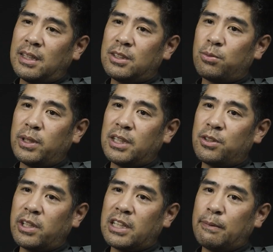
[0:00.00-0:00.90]
It's really
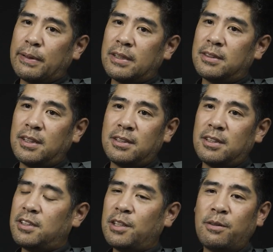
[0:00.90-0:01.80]
tricky because this
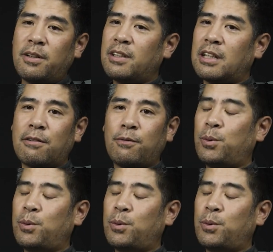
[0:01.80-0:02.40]
is the only thing I've